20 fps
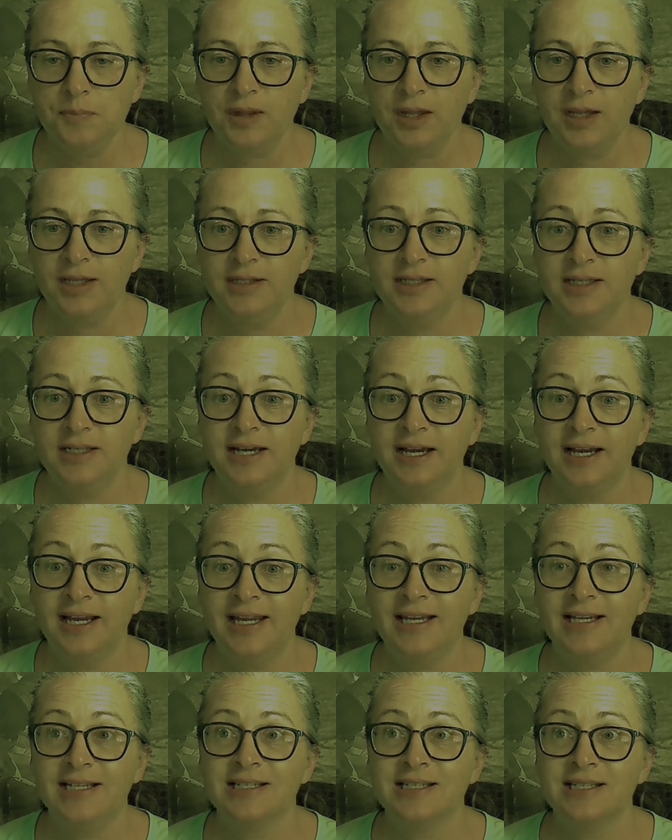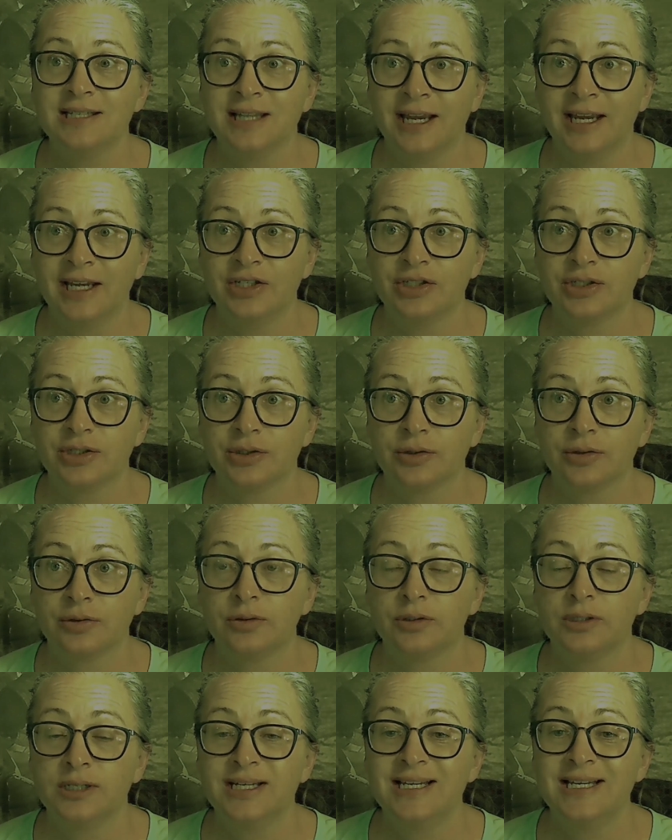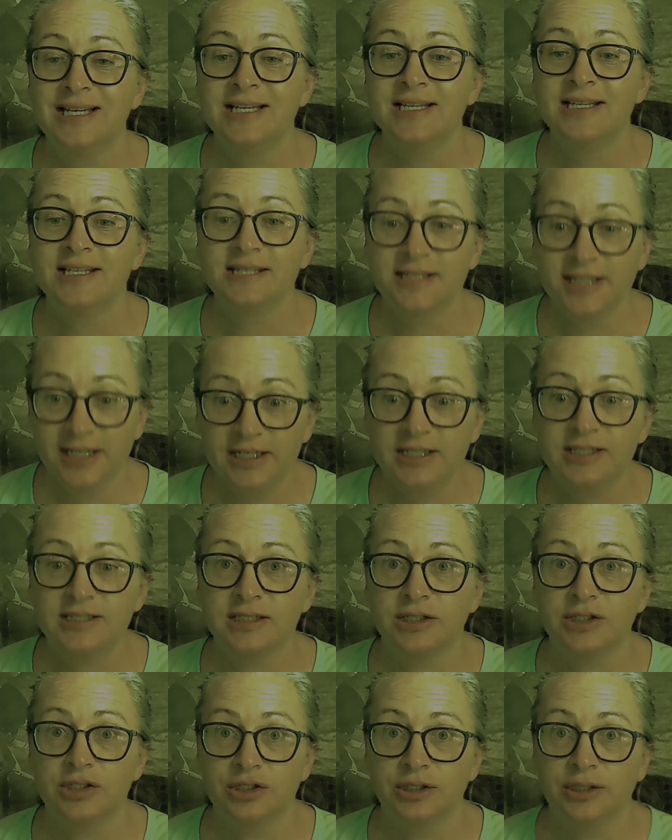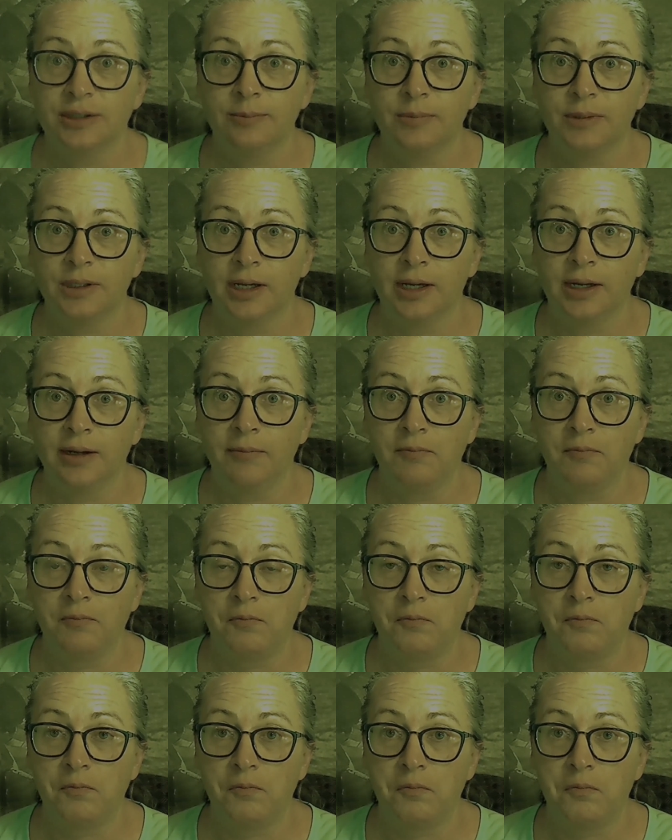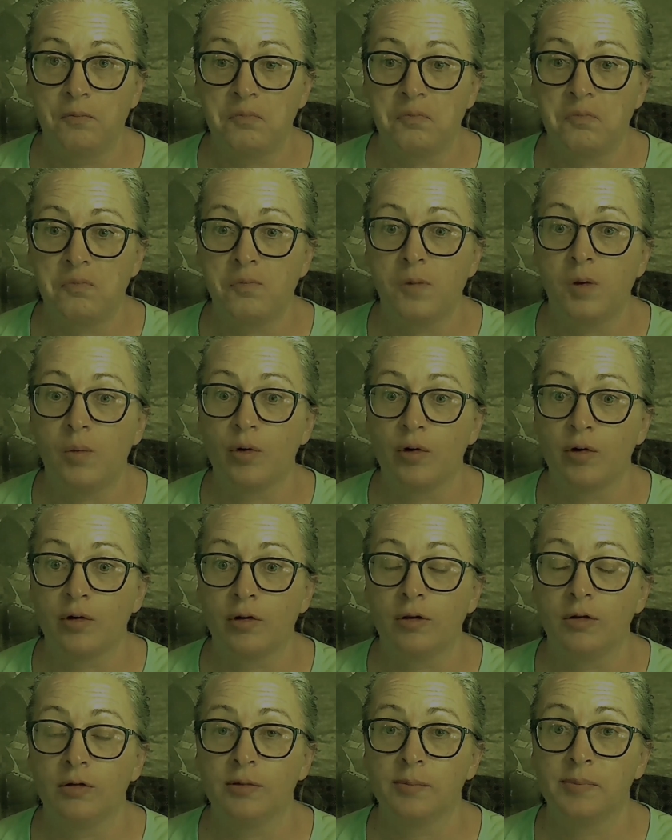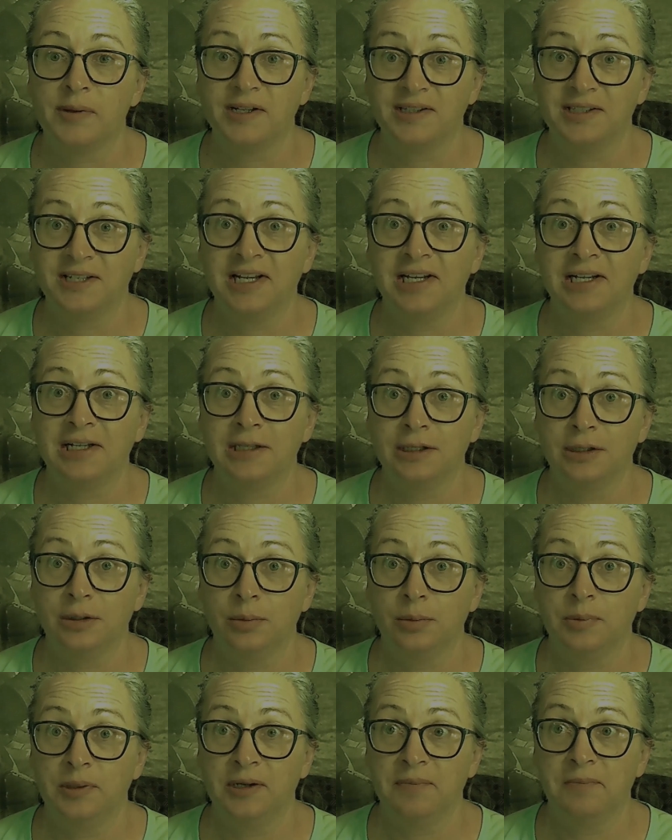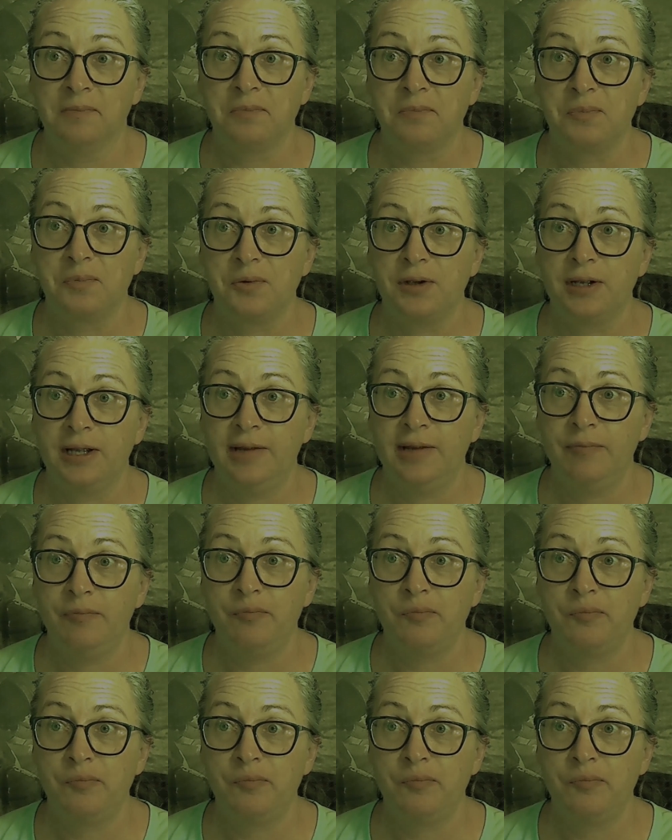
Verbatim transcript: and today is National Citizenship Day. And we're going to learn about that in a little bit, okay?